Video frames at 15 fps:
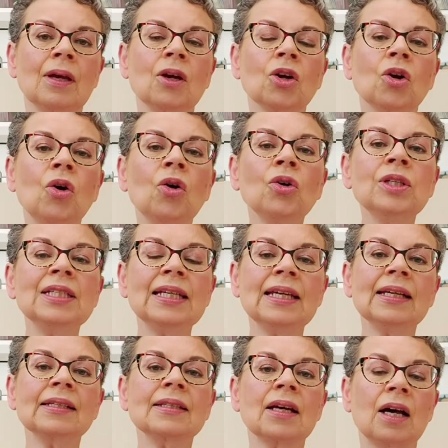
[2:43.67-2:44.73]
God
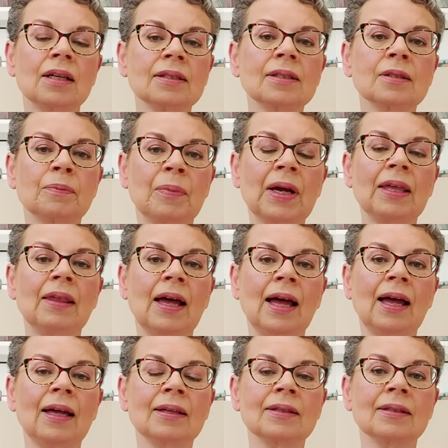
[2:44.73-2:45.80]
takes us by the
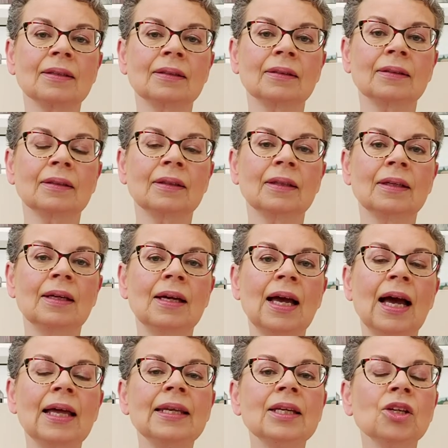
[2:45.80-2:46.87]
hand
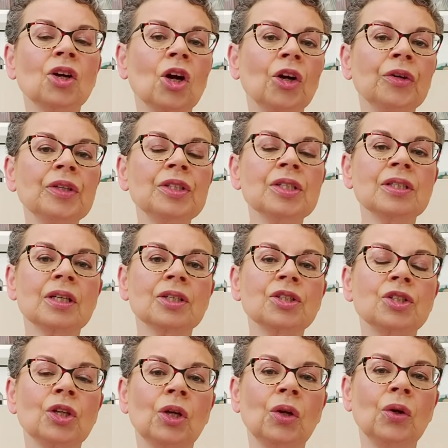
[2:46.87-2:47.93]
and he encourages us
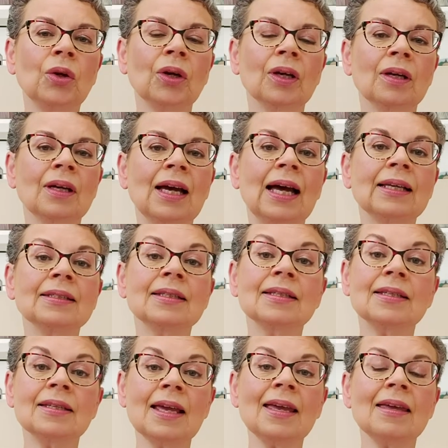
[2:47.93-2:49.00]
to look and
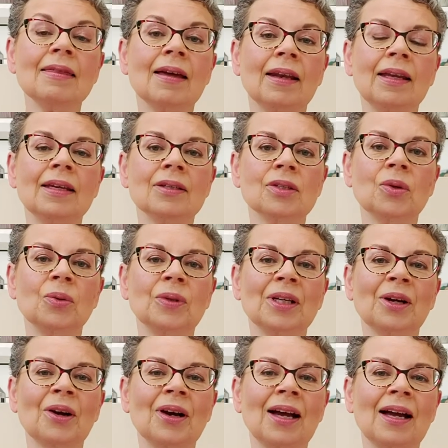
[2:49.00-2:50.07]
see that he is holding
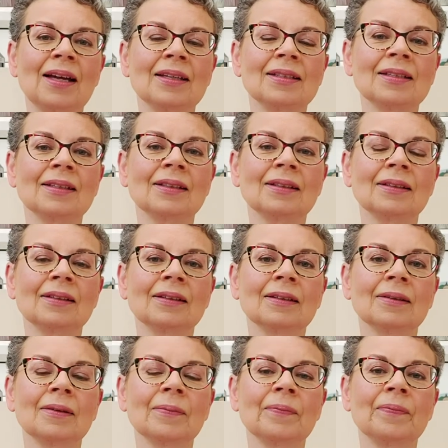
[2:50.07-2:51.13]
our hand.
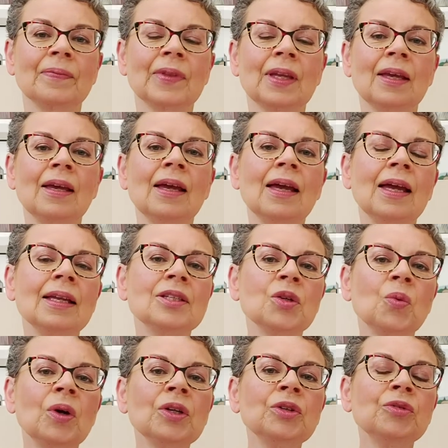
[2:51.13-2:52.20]
It's a
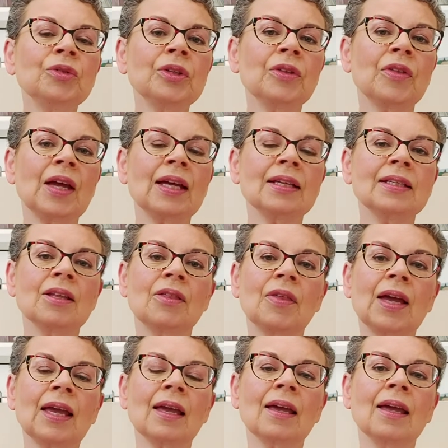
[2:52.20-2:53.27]
wonderful thing to
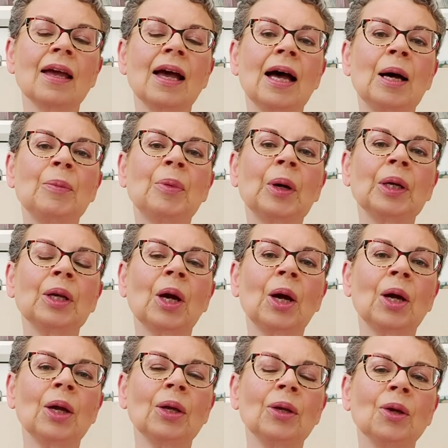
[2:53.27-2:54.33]
think about how
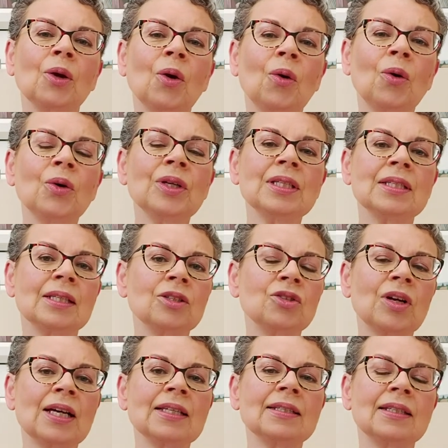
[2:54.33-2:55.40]
God is
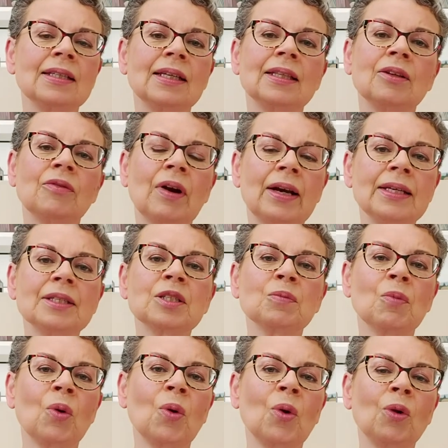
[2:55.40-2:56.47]
interested in the very
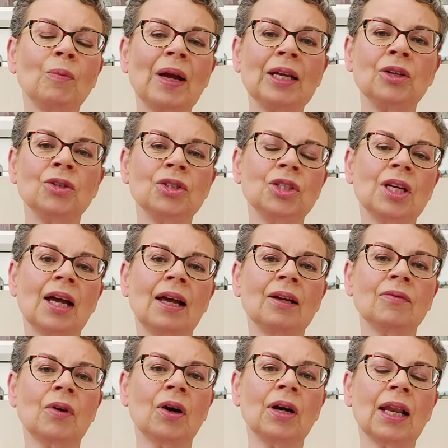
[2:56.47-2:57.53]
small minutiae of
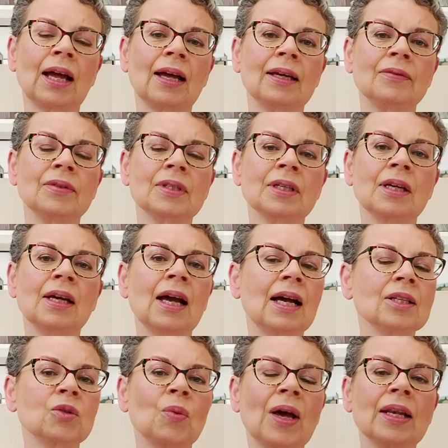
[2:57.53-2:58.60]
our lives,
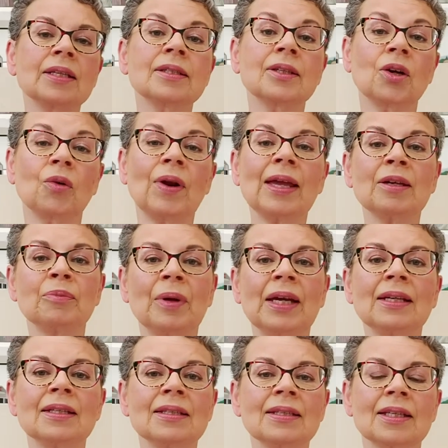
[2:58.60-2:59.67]
as well as the great big
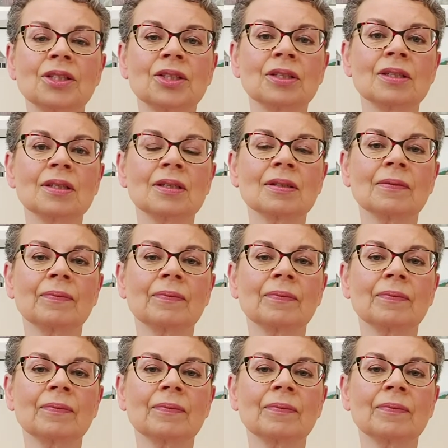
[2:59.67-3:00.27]
decisions.